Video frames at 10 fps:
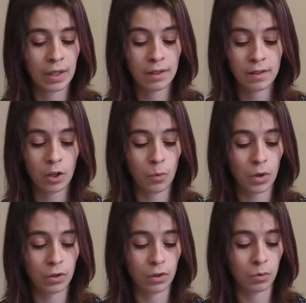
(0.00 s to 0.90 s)
Seo
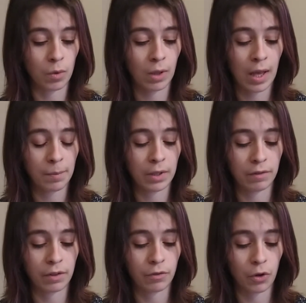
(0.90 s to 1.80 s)
wonders what will happen if
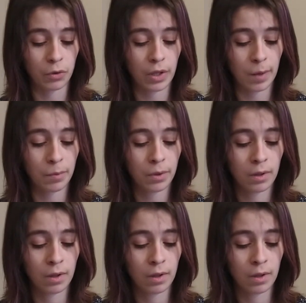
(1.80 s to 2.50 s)
he froze up.